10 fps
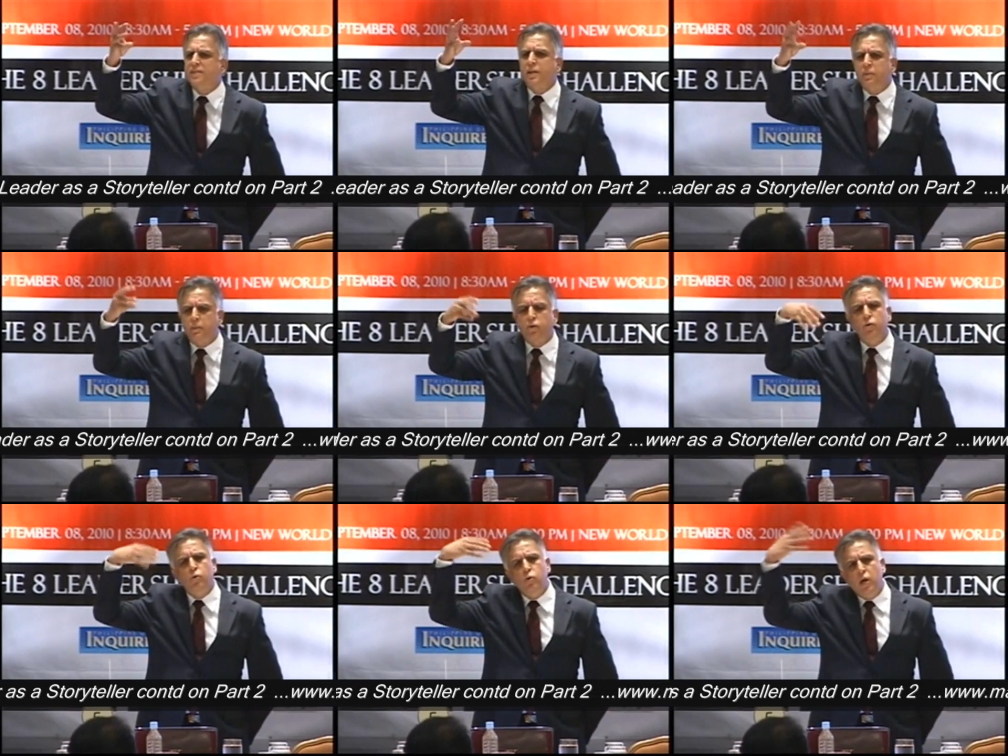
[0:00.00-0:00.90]
1, step number
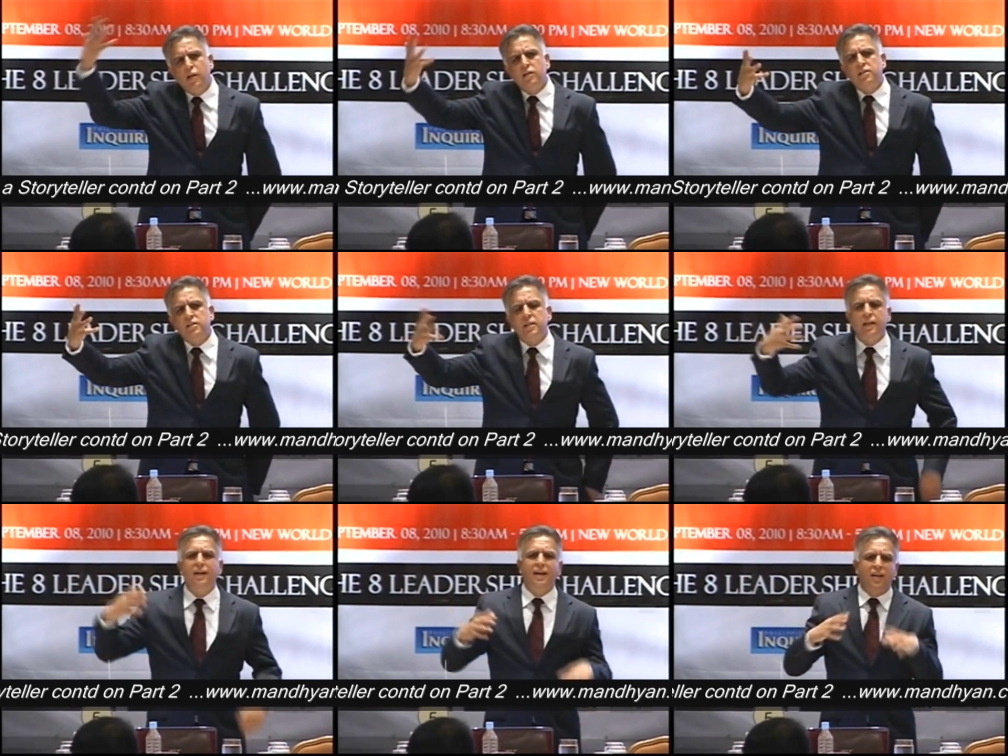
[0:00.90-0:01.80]
2, this is
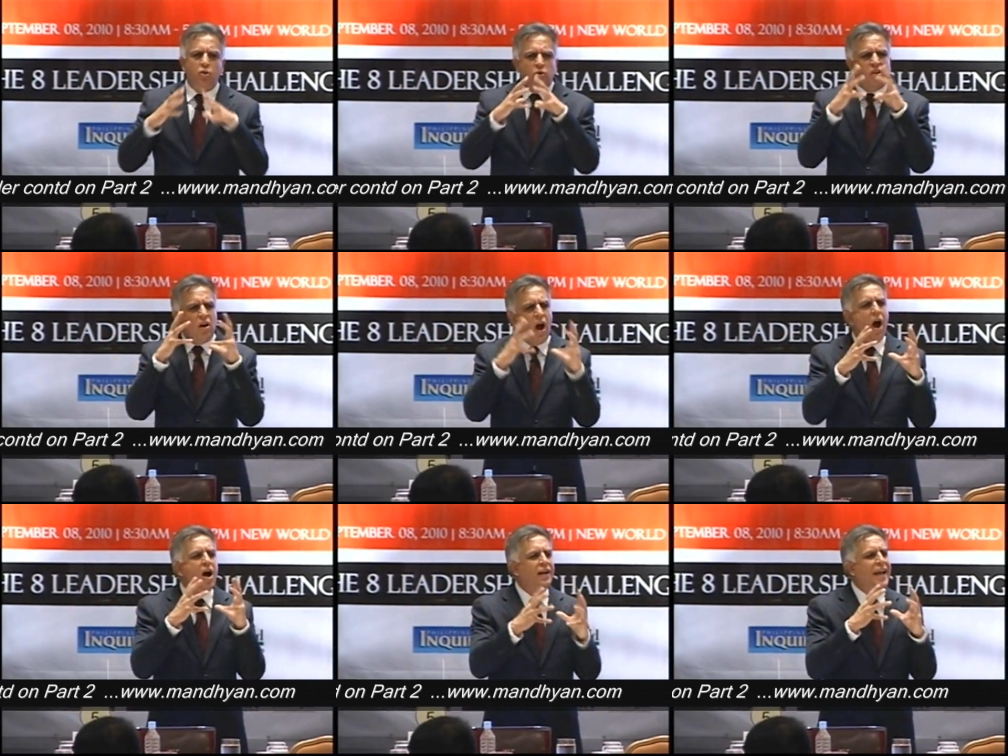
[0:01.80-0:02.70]
it. Those are
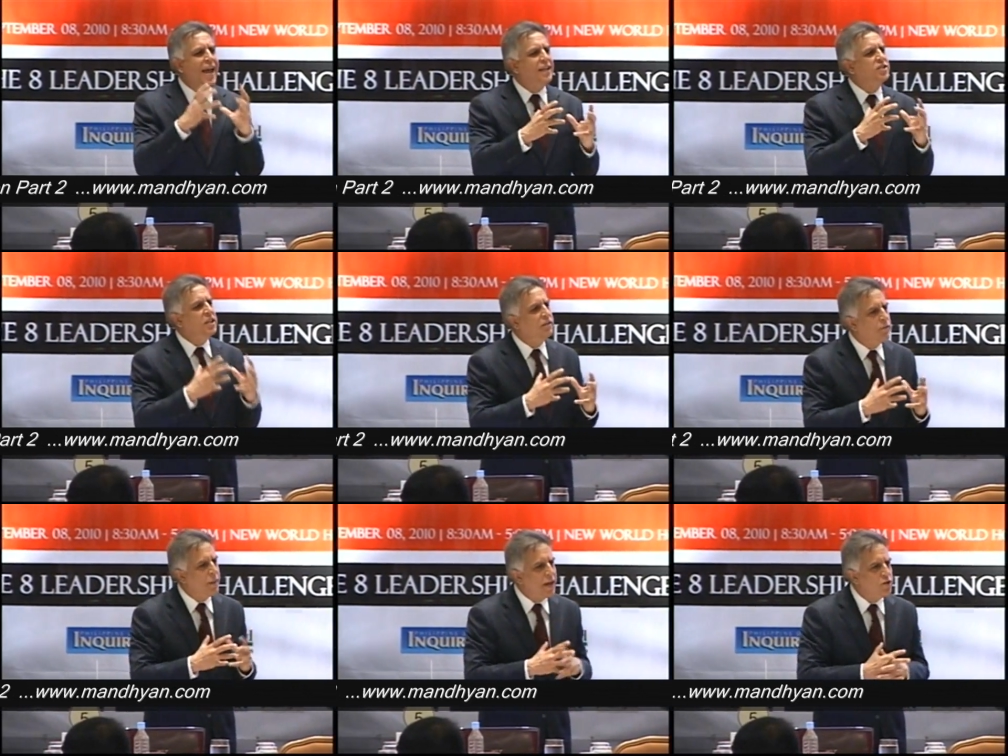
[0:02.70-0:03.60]
hard-edged
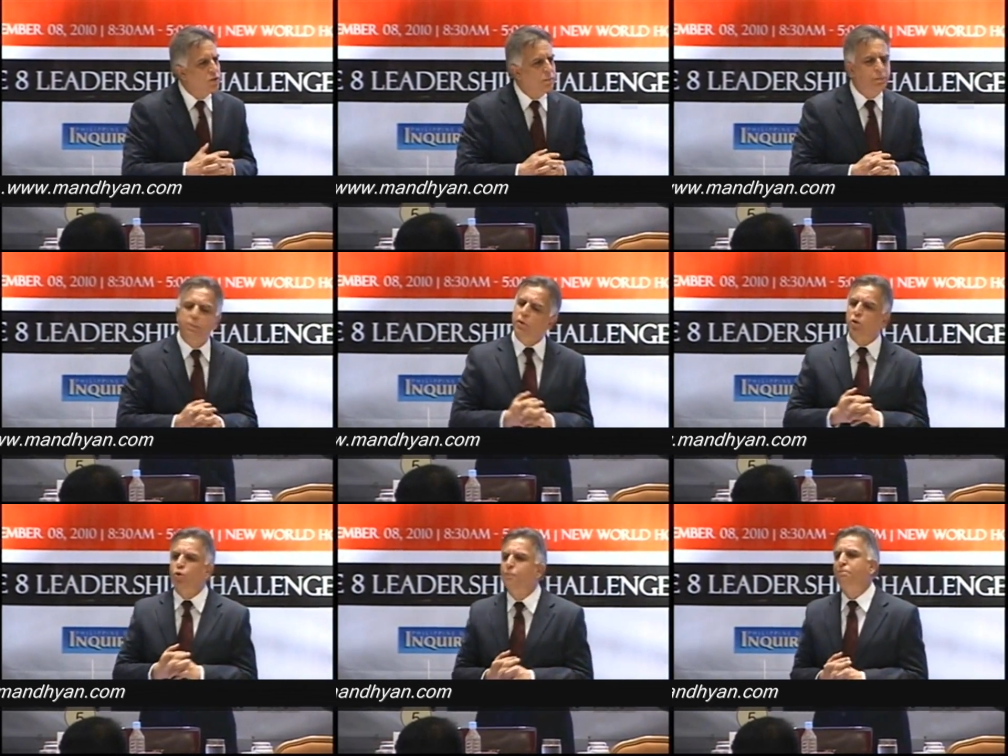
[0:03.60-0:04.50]
information.
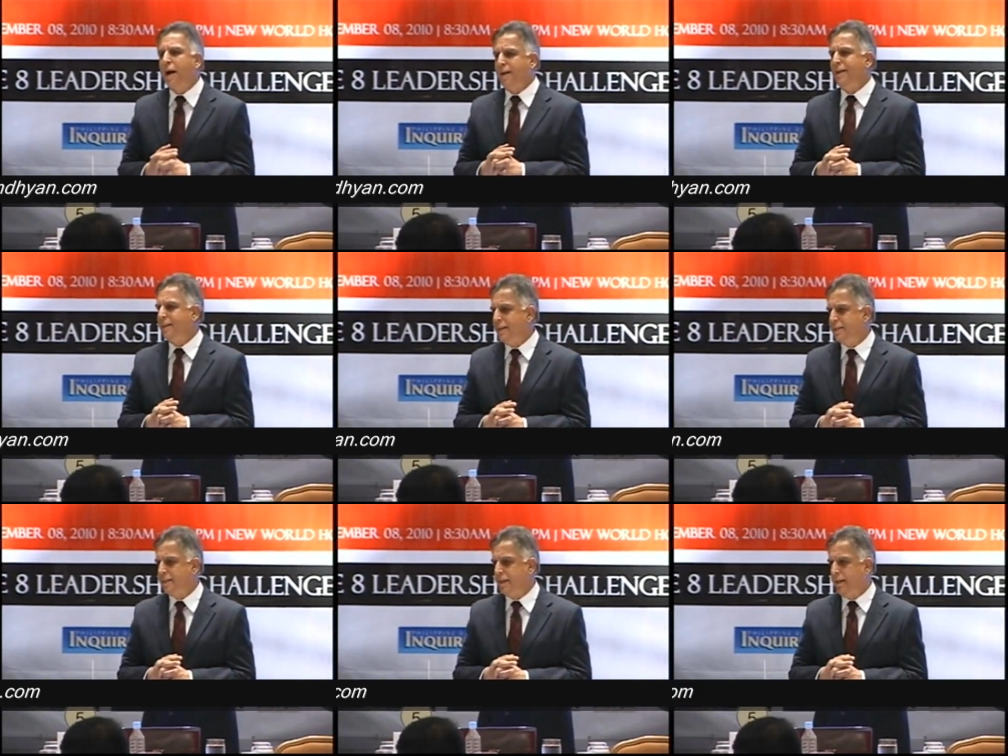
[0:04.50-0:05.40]
People don't buy that
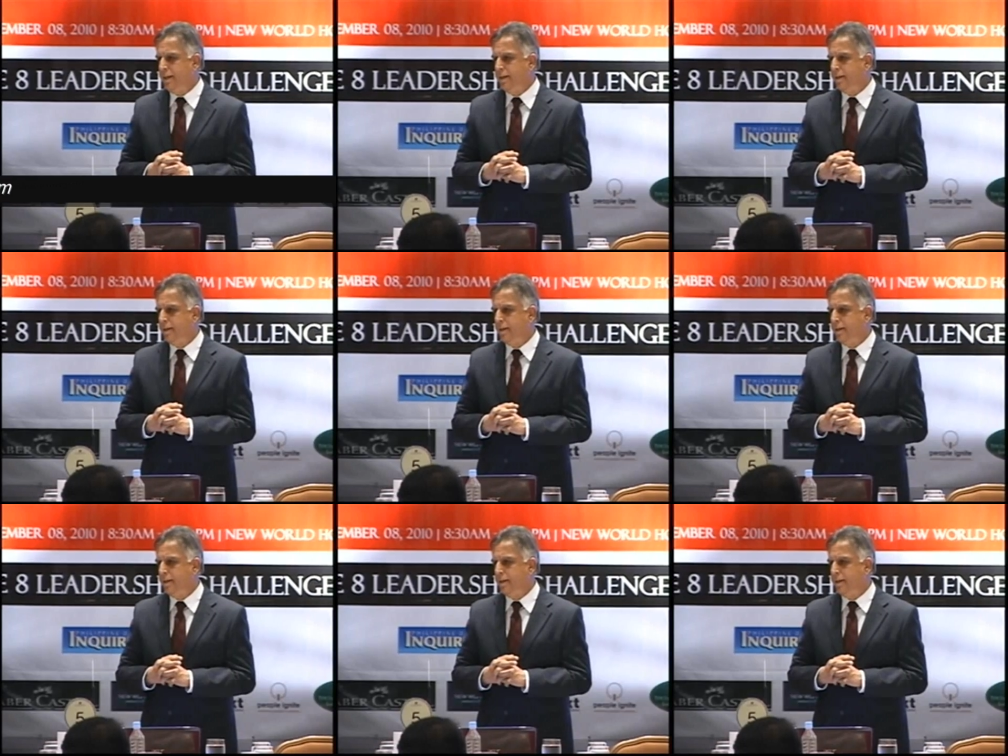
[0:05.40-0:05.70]
easily.